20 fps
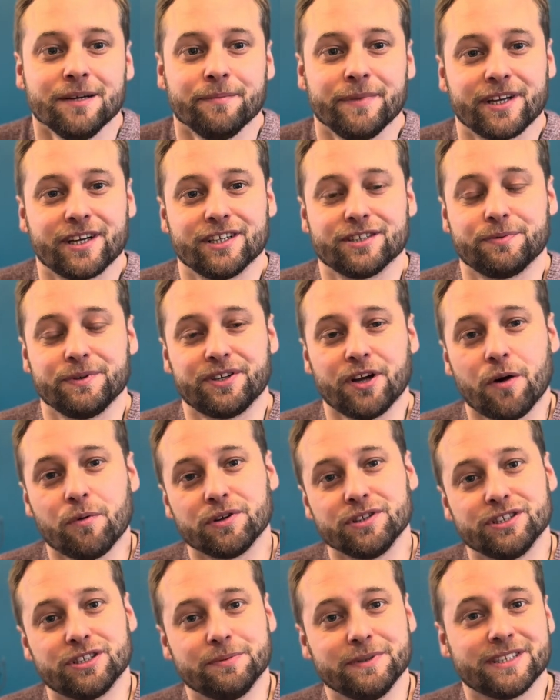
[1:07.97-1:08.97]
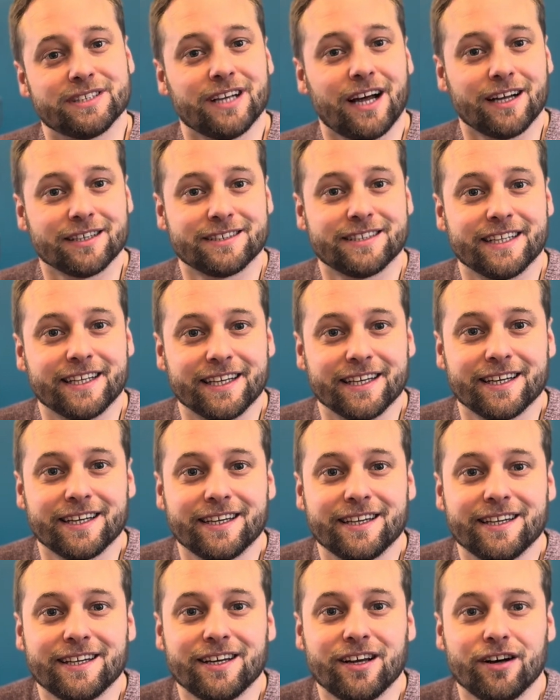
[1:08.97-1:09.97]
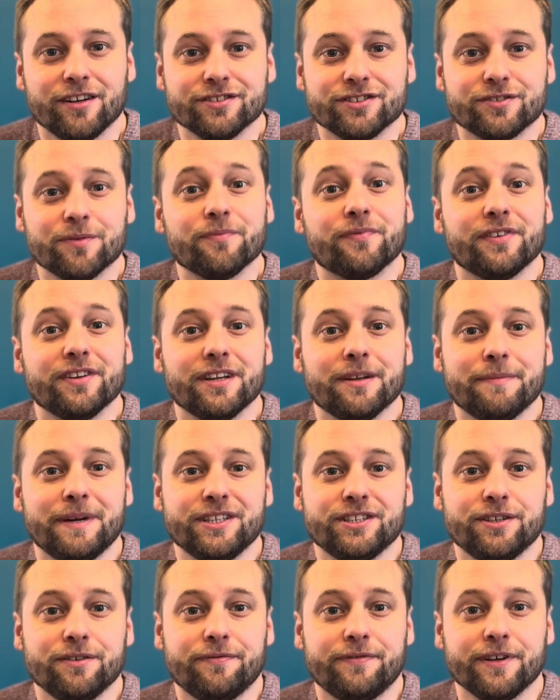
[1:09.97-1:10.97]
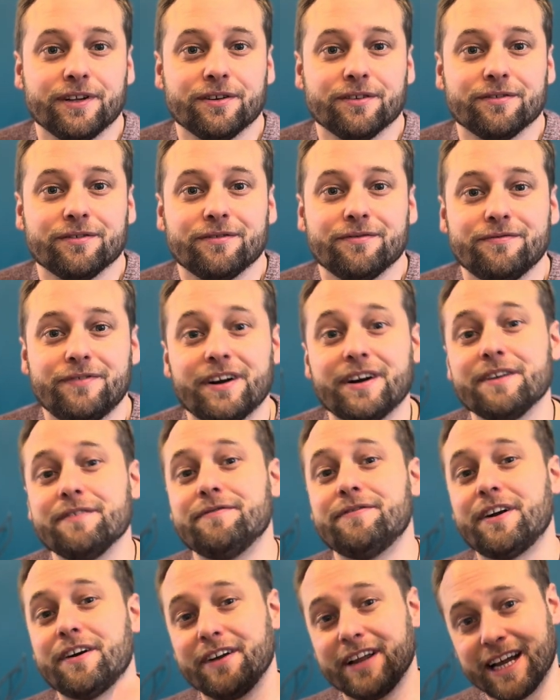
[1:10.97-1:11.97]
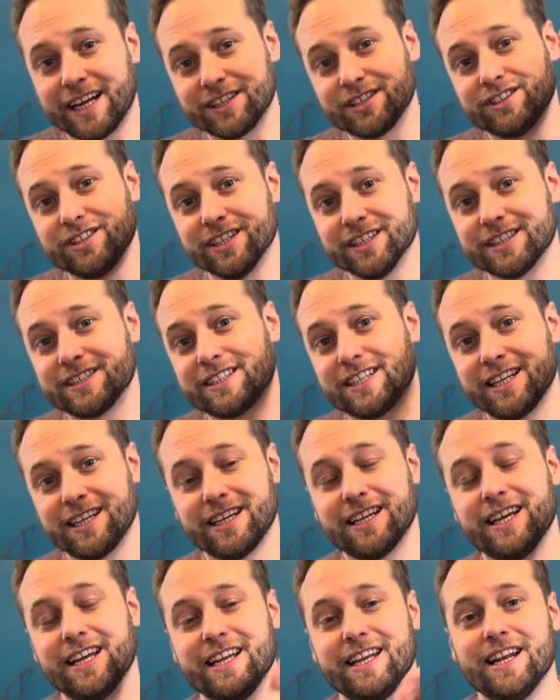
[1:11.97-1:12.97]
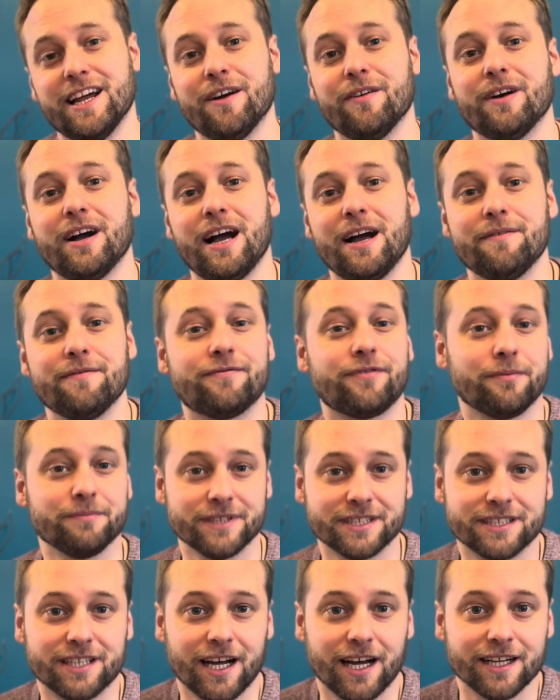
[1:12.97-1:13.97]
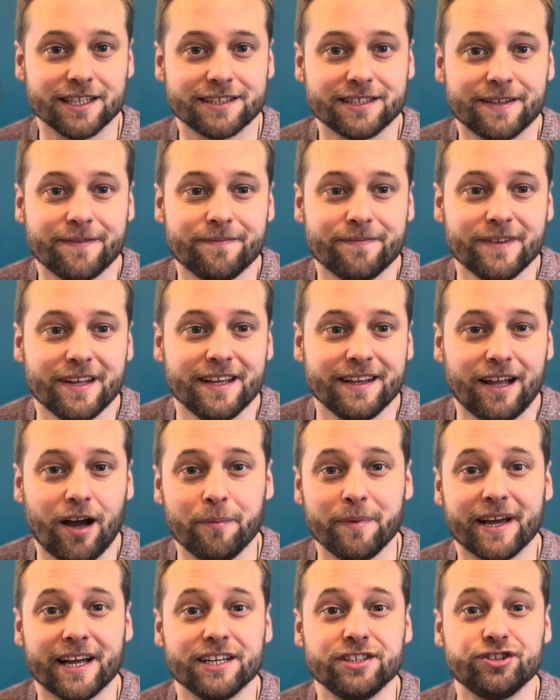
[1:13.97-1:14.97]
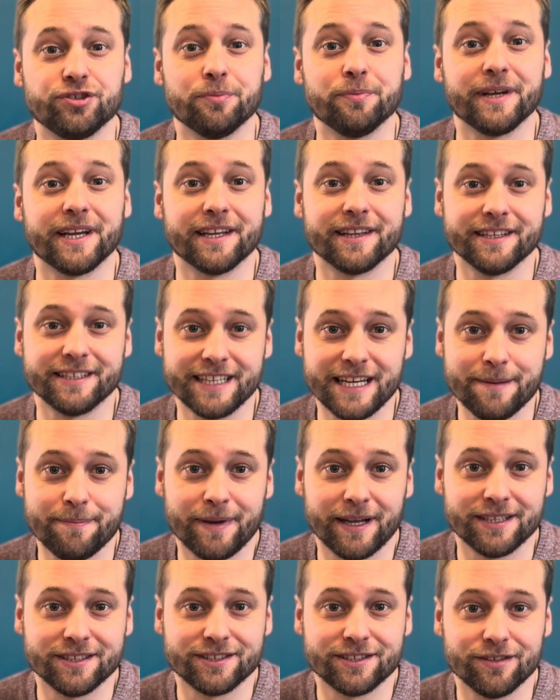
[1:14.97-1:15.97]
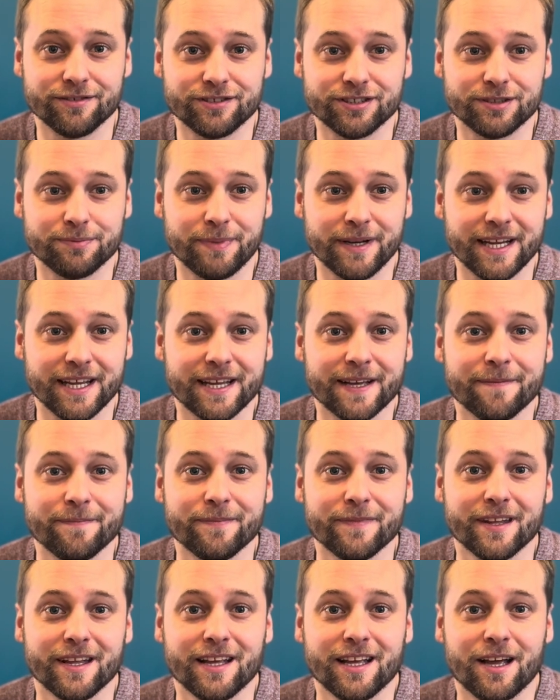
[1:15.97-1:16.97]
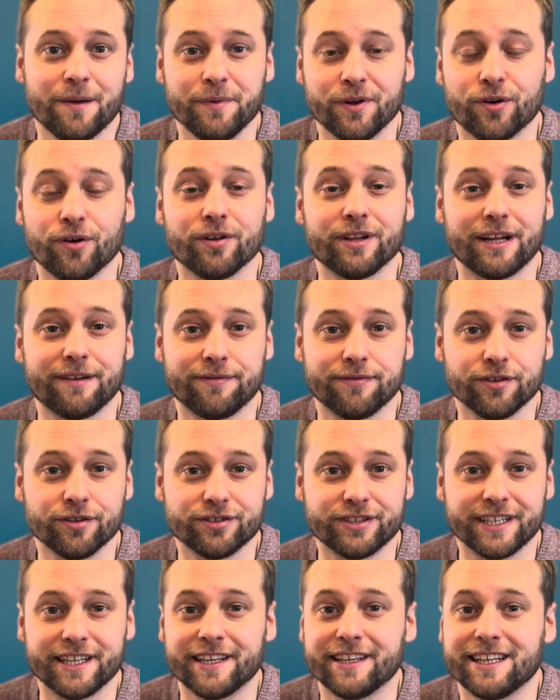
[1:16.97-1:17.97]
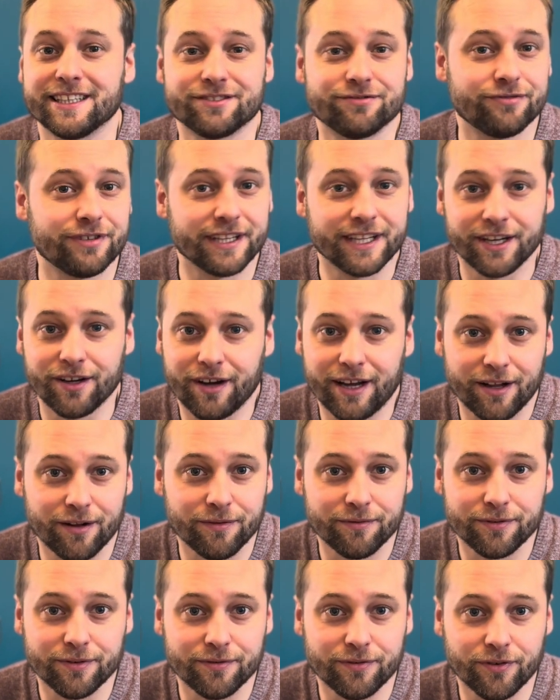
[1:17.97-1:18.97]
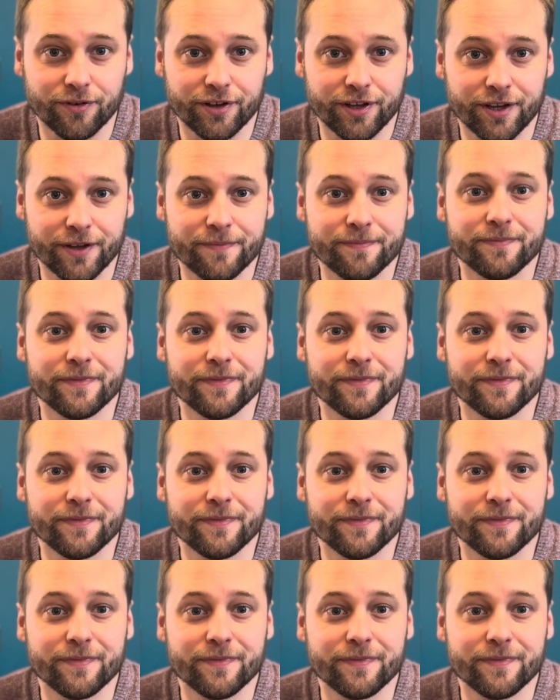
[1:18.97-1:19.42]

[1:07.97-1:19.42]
Because we don't want you to be starting on something that makes you feel very, very anxious, from the start. That'll be kind of jumping in the deep end, so to speak. We call that flooding, and that's really not helpful for you.